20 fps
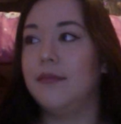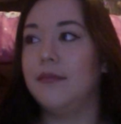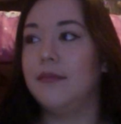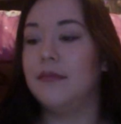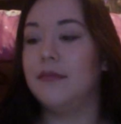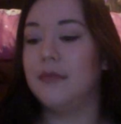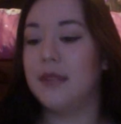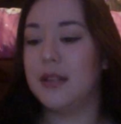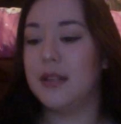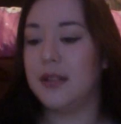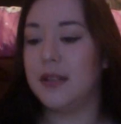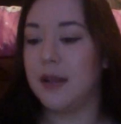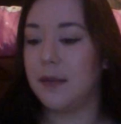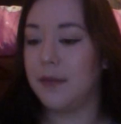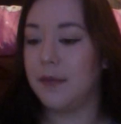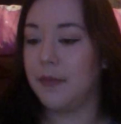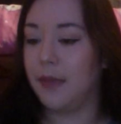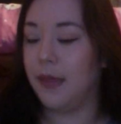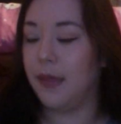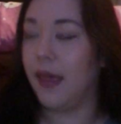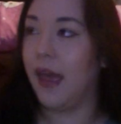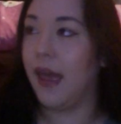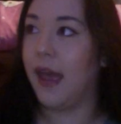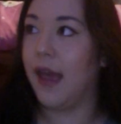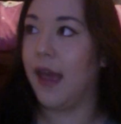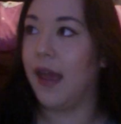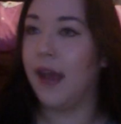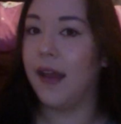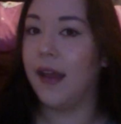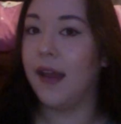something
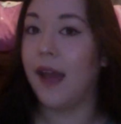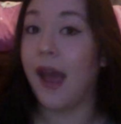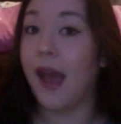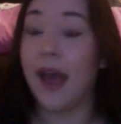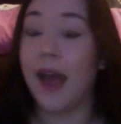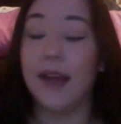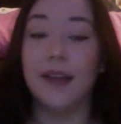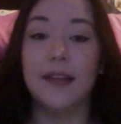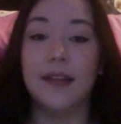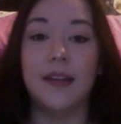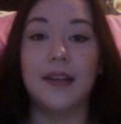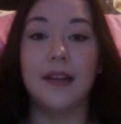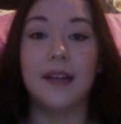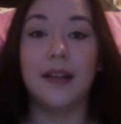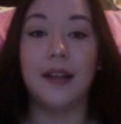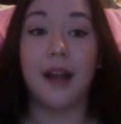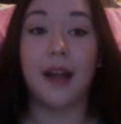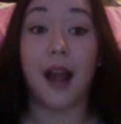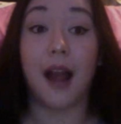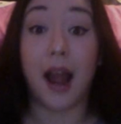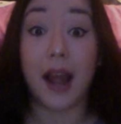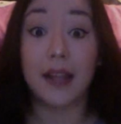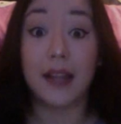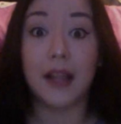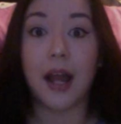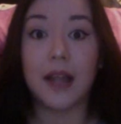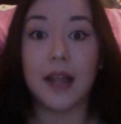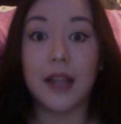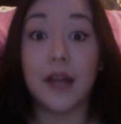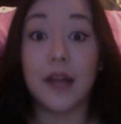there, and
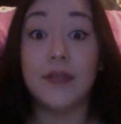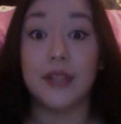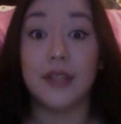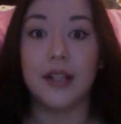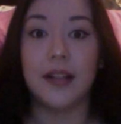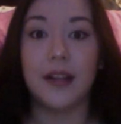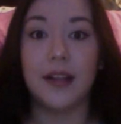I loved it.